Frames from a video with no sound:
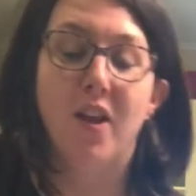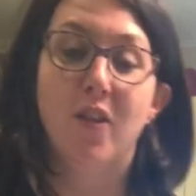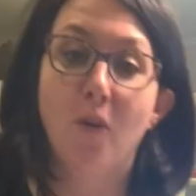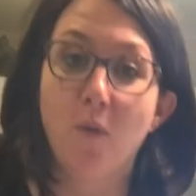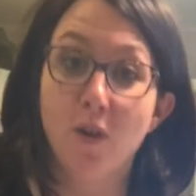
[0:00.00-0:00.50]

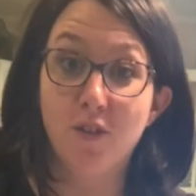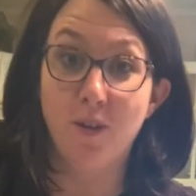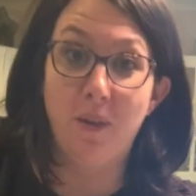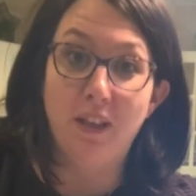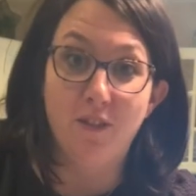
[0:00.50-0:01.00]
the words that
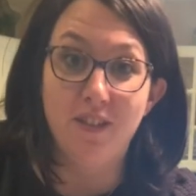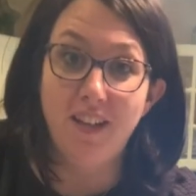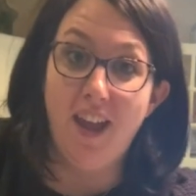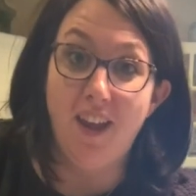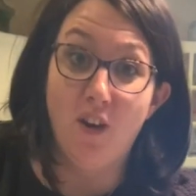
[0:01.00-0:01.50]
we learned
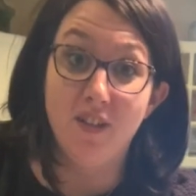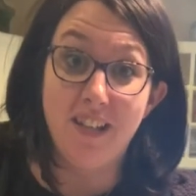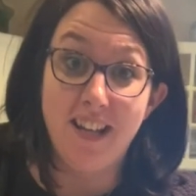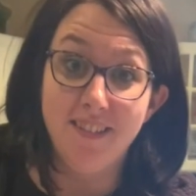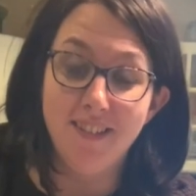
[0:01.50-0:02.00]
today are
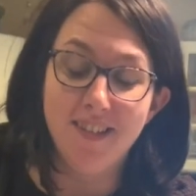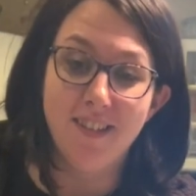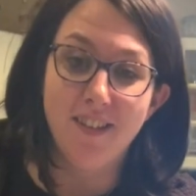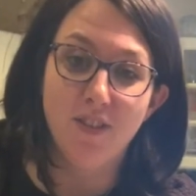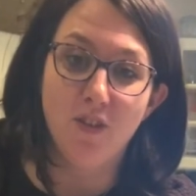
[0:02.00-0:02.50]
dense.
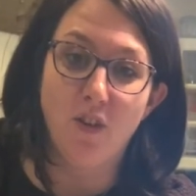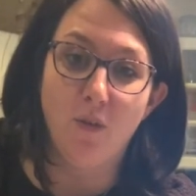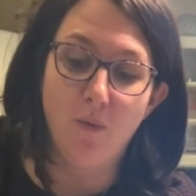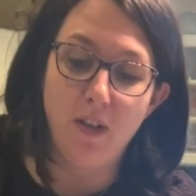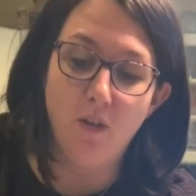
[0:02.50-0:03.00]
So
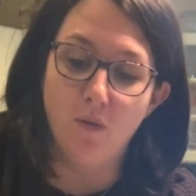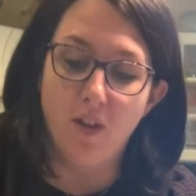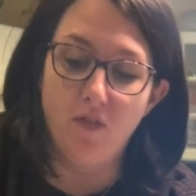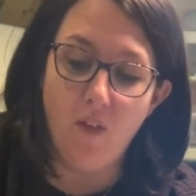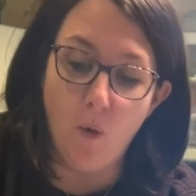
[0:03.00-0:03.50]
we know
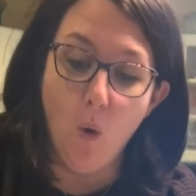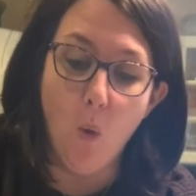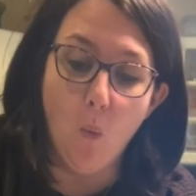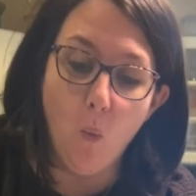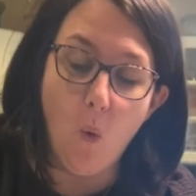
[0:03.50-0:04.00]
that the
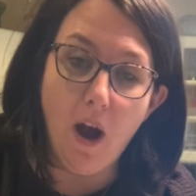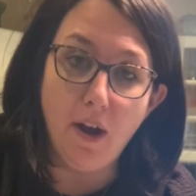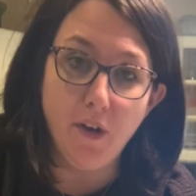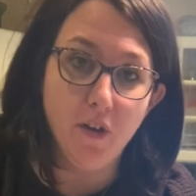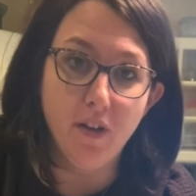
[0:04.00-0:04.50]

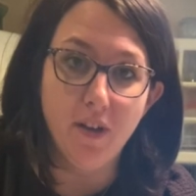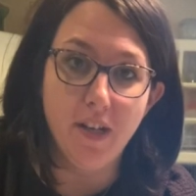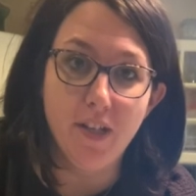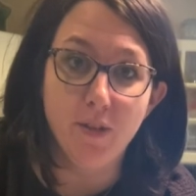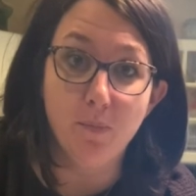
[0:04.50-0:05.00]
water
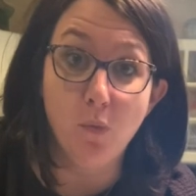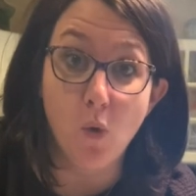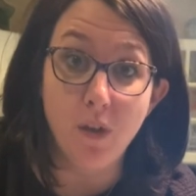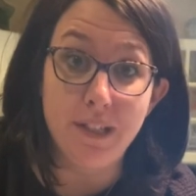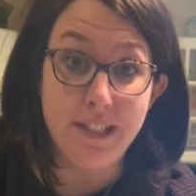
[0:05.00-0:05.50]
is
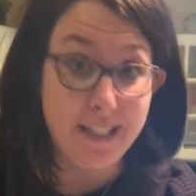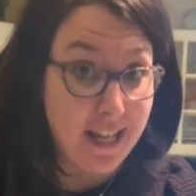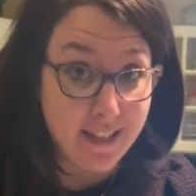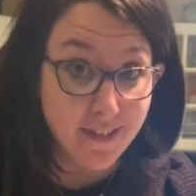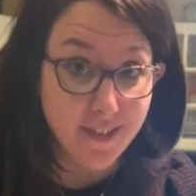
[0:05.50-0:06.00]
more
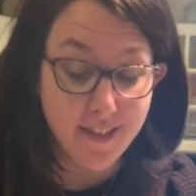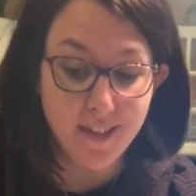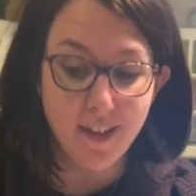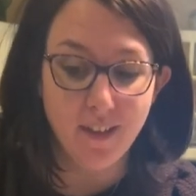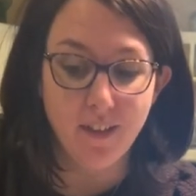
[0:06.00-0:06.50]
dense
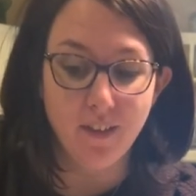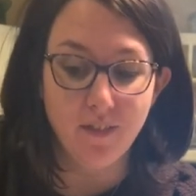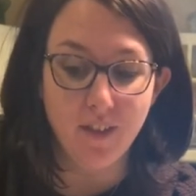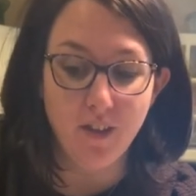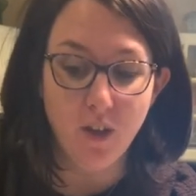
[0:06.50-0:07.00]

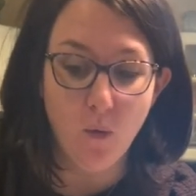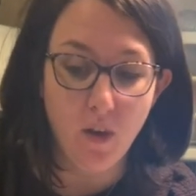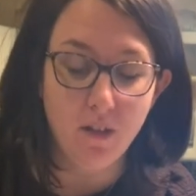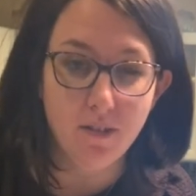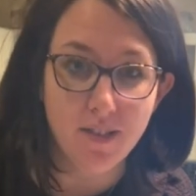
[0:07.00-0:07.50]
than the
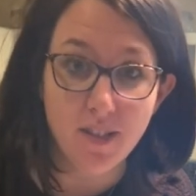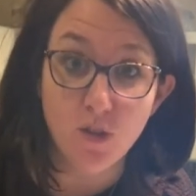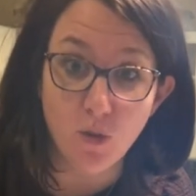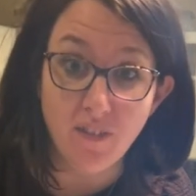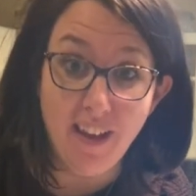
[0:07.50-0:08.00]
oil. It's
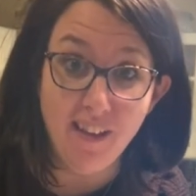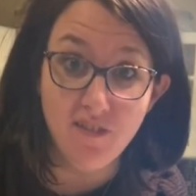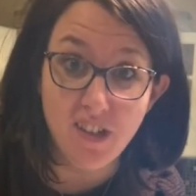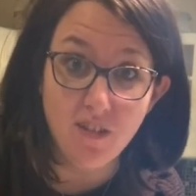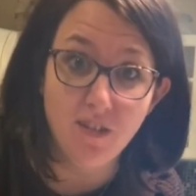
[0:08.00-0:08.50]
sort of
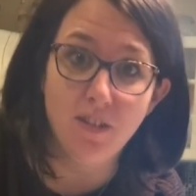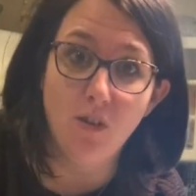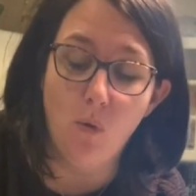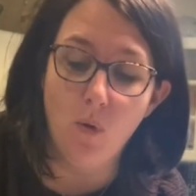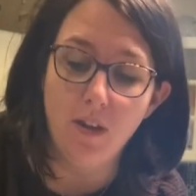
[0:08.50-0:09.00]
heavier than
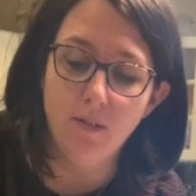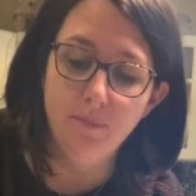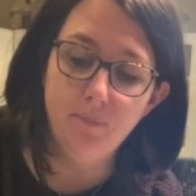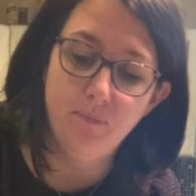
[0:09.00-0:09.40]
the oil.